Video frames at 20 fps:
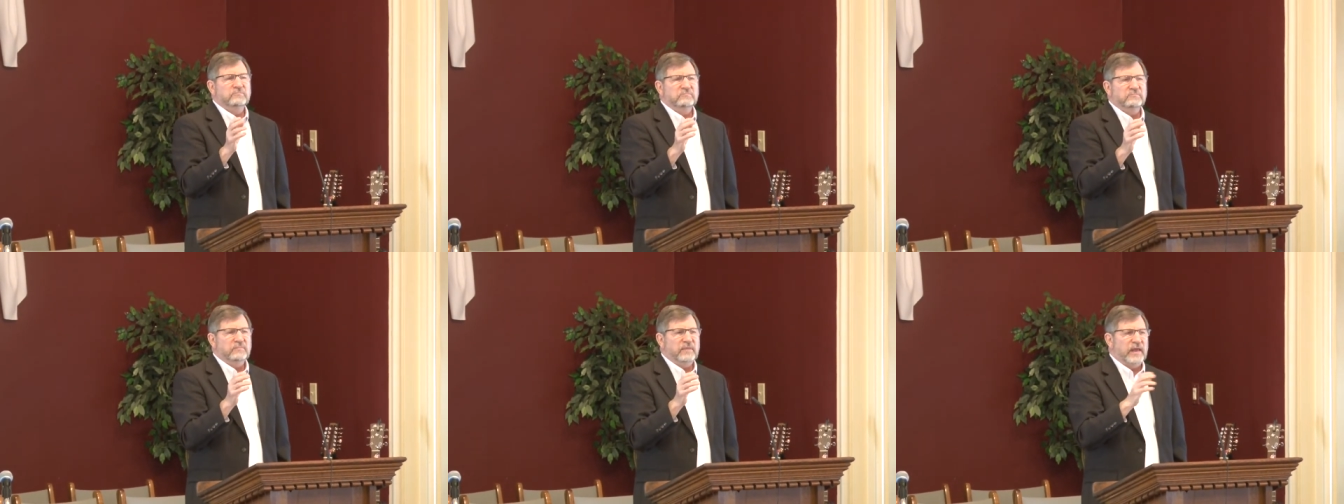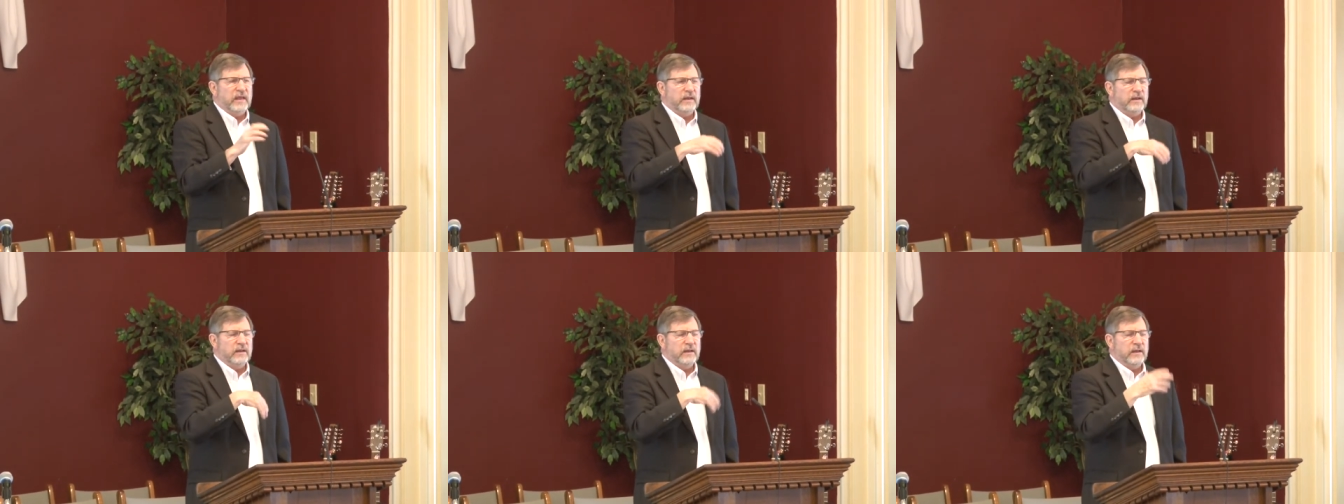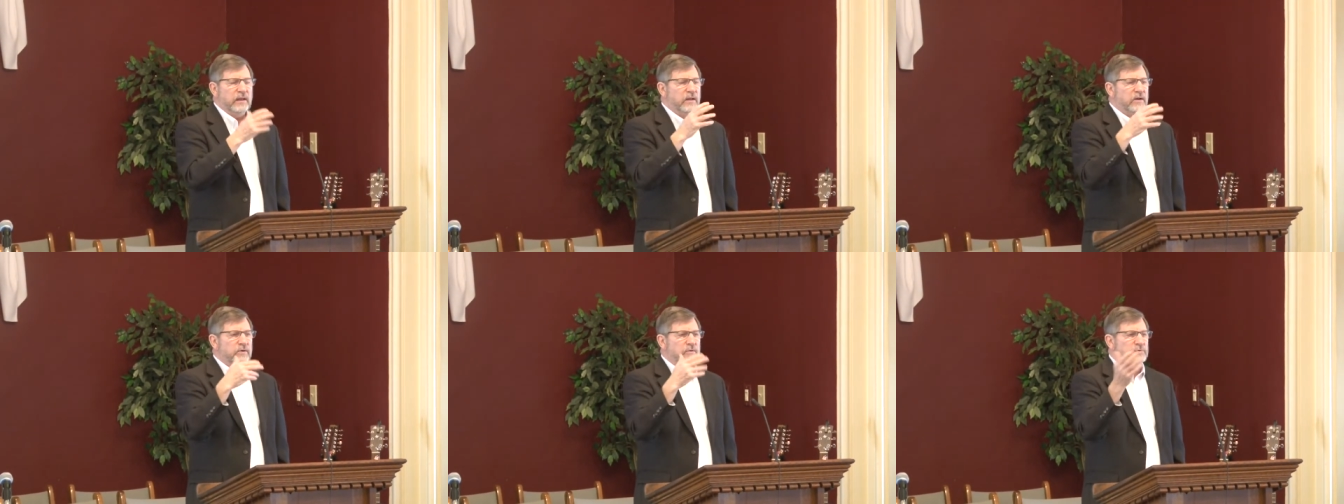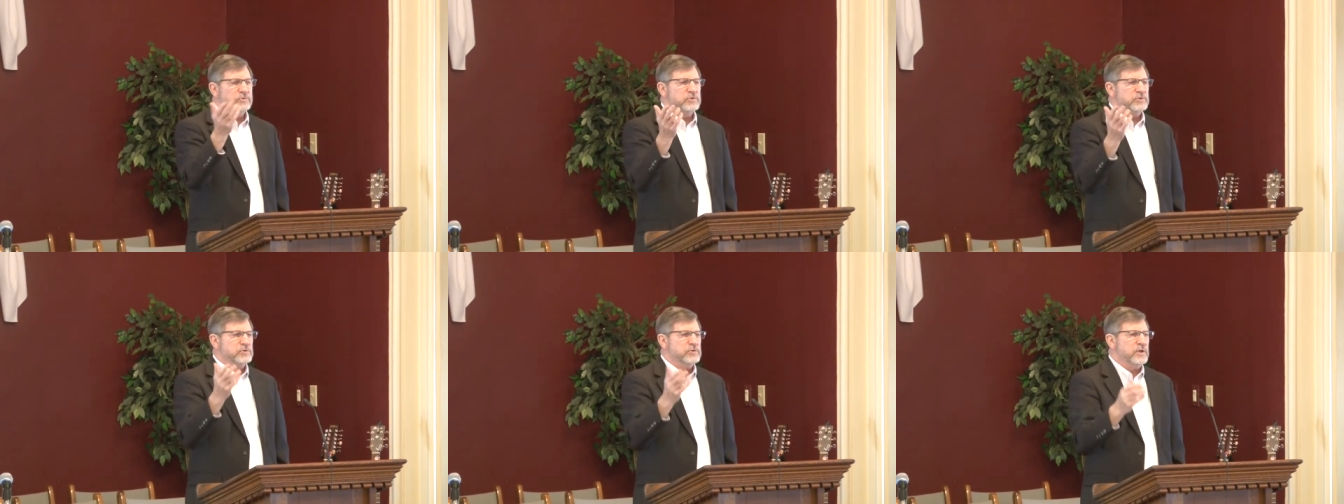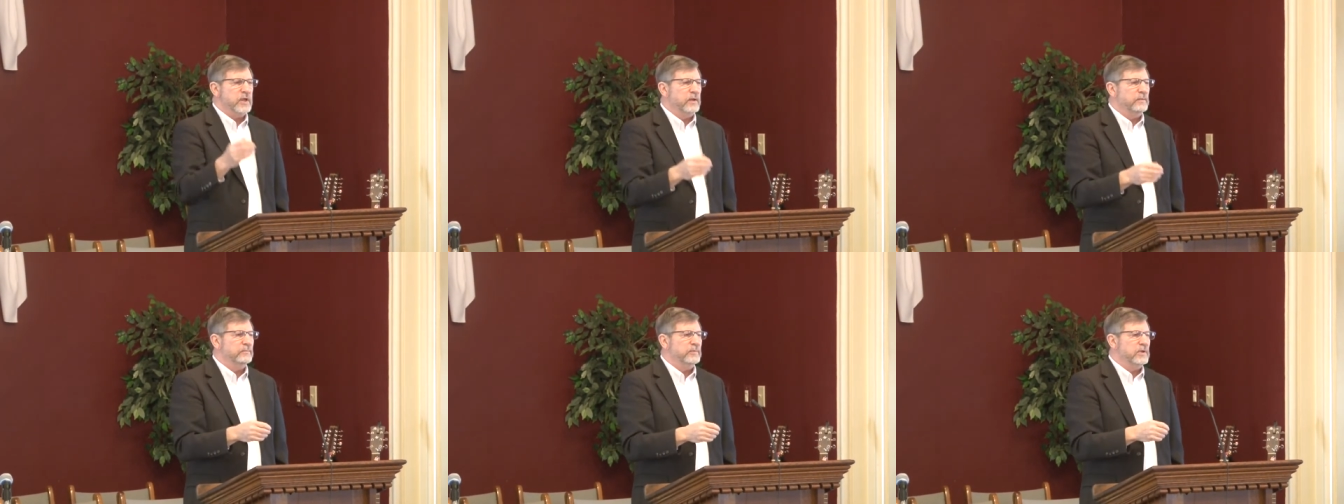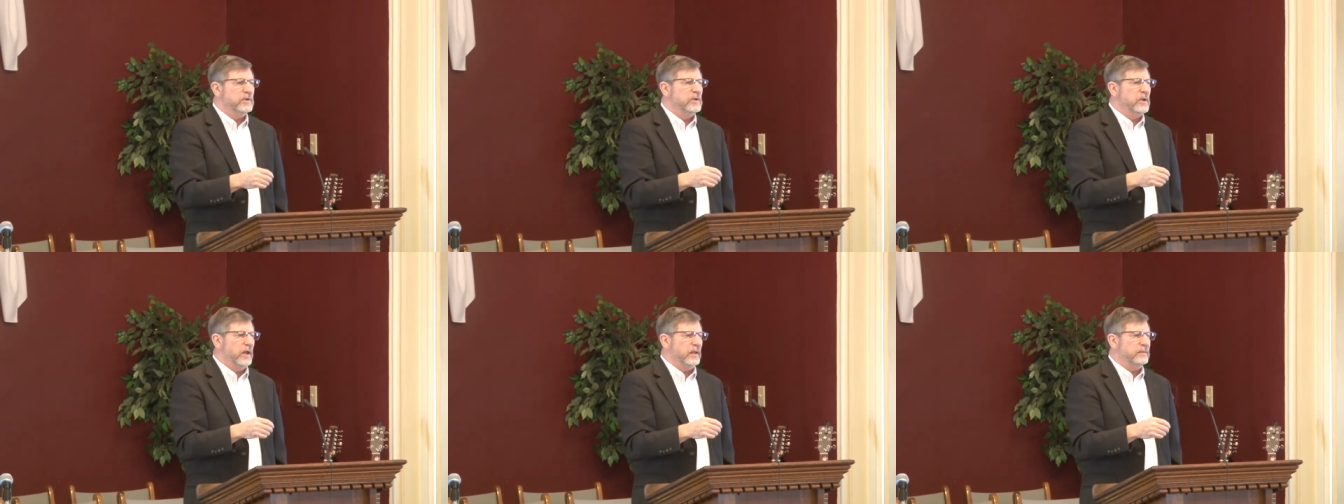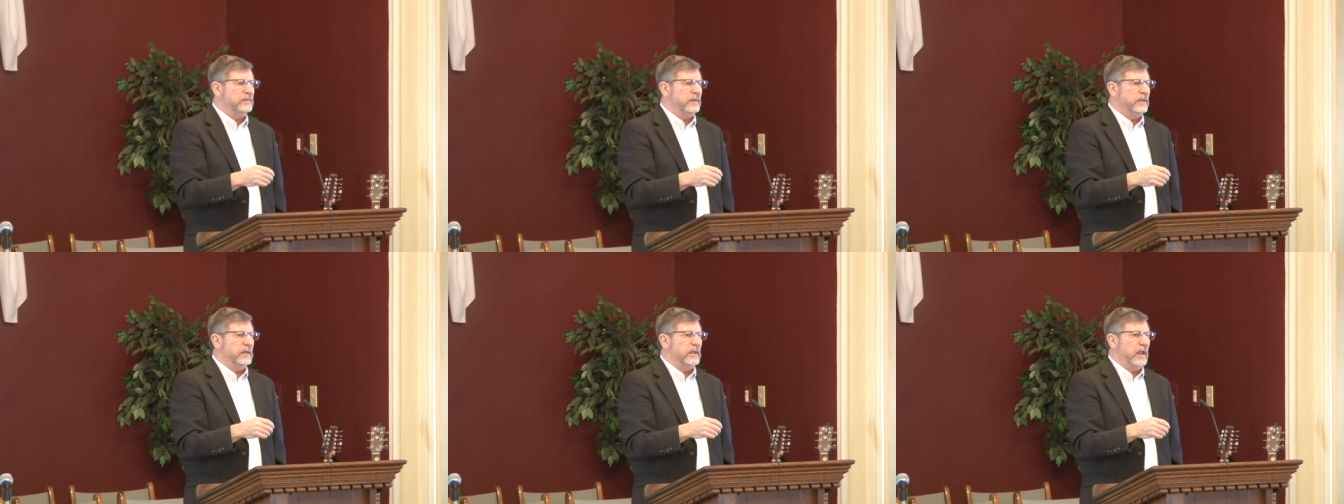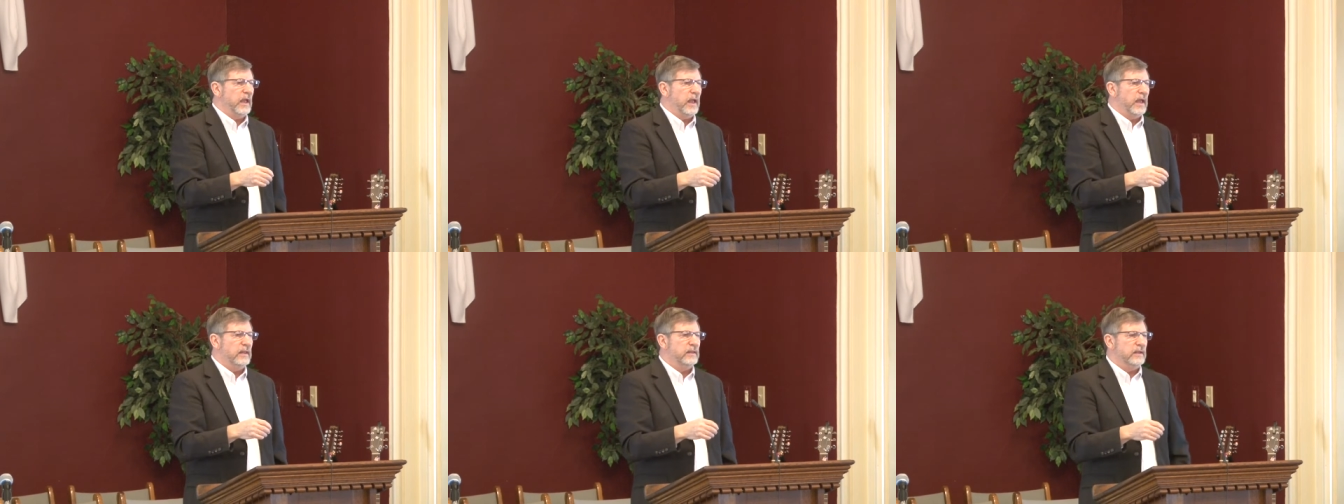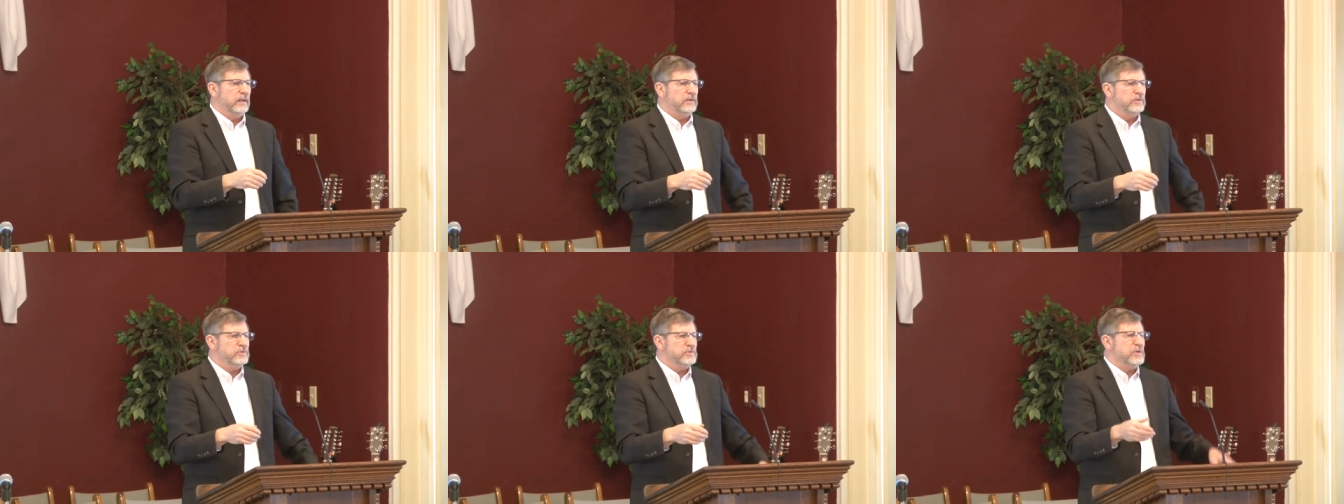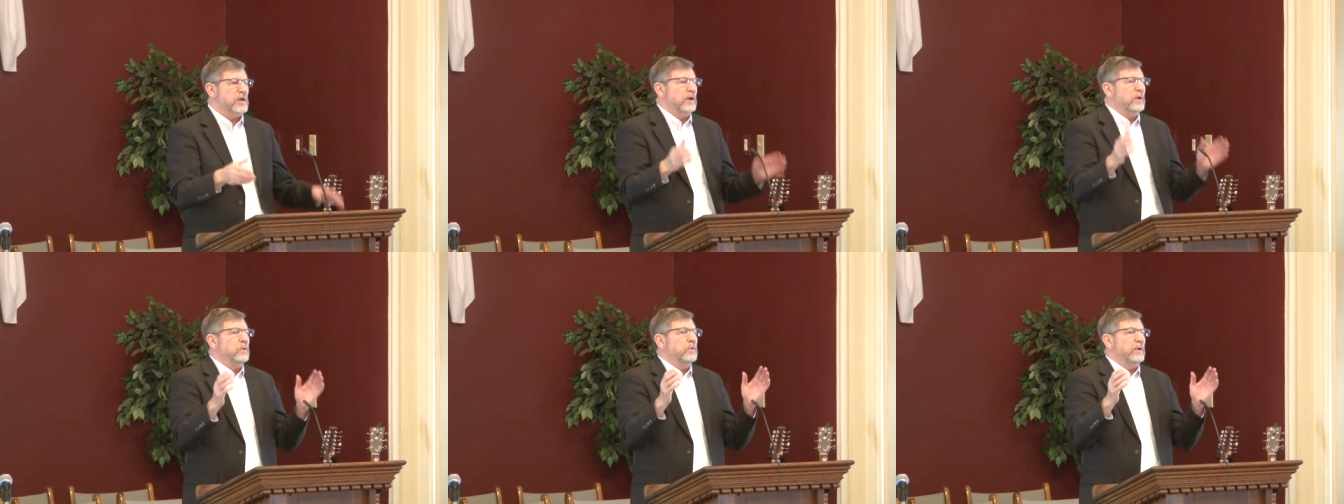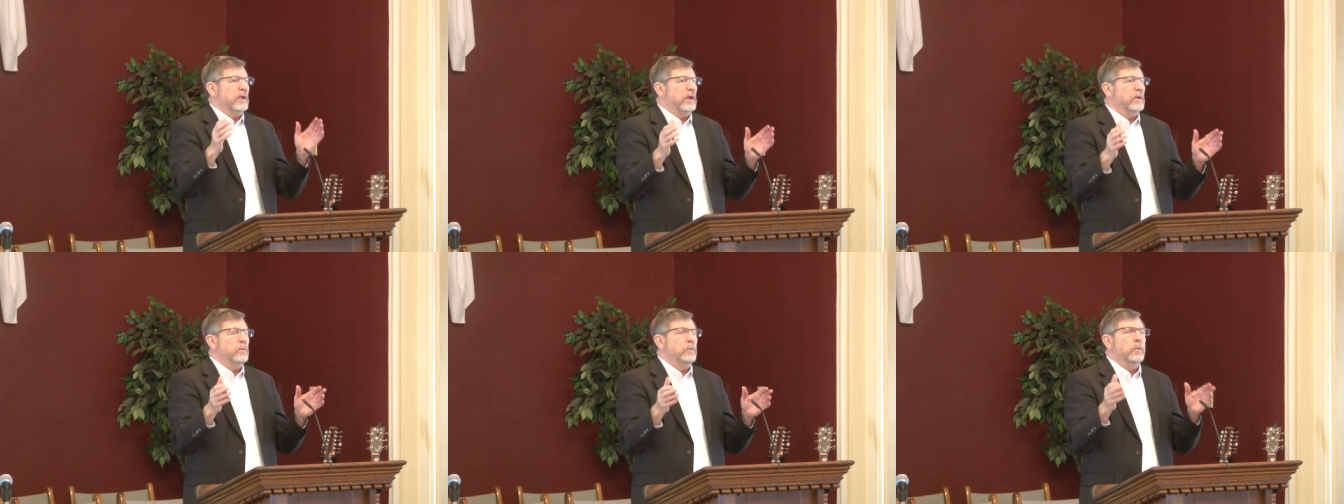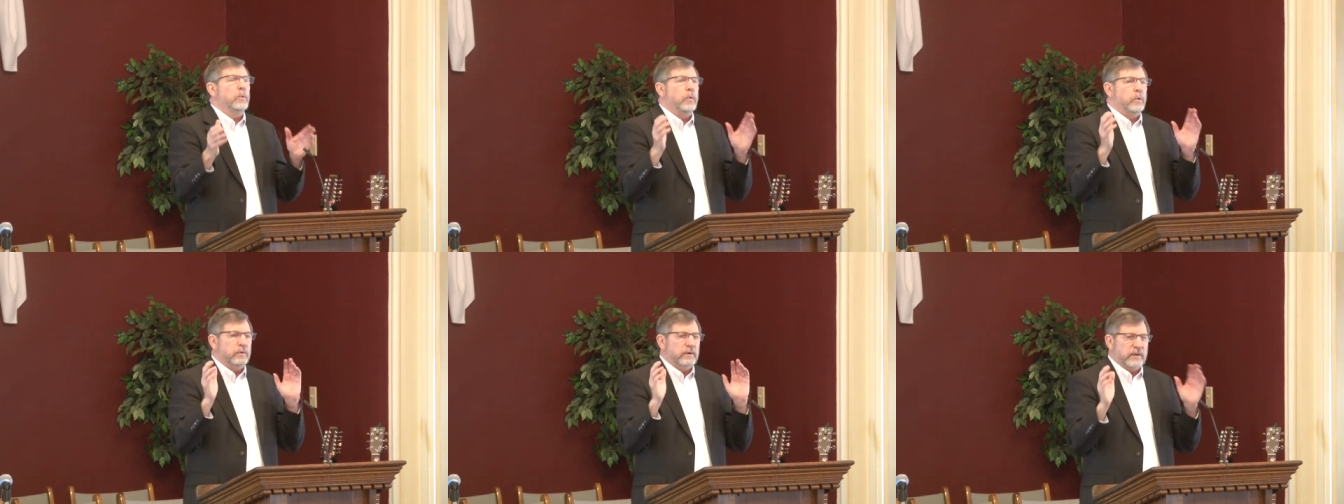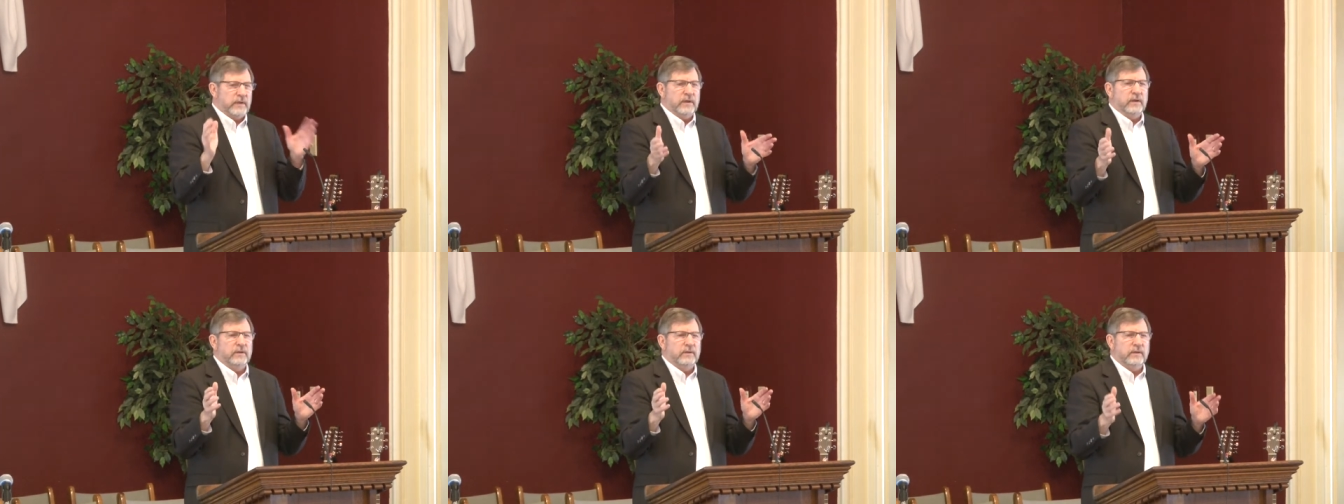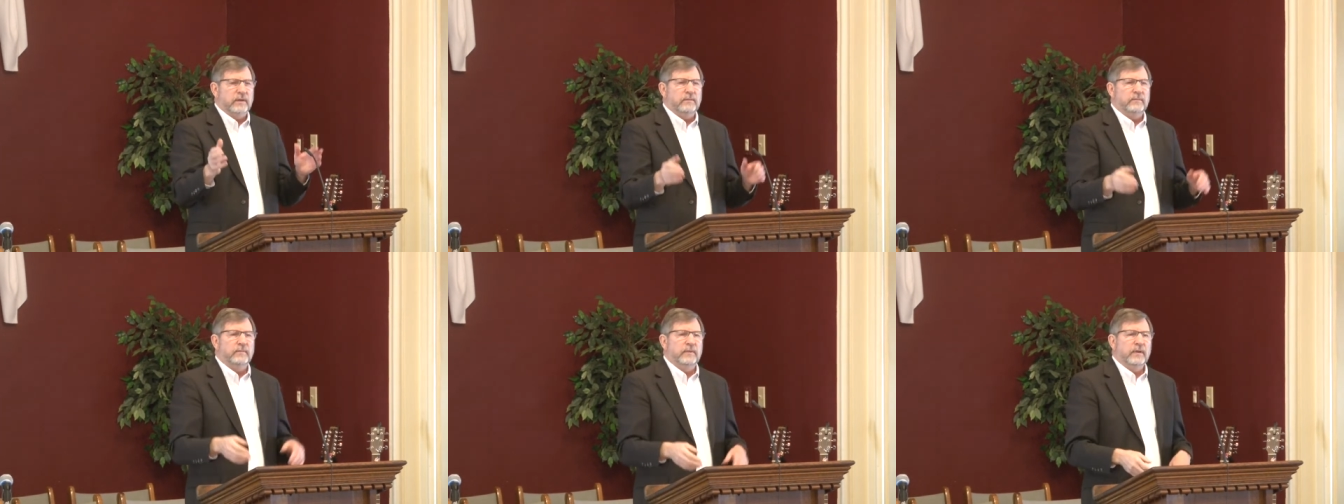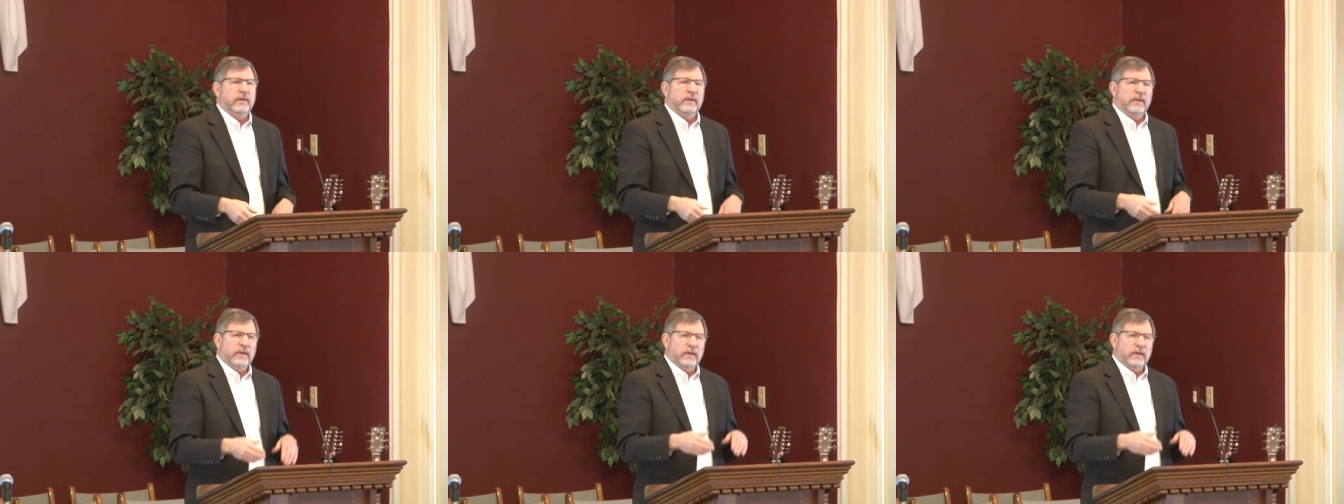then it'll just come to nothing. And they decide, okay, we won't kill them.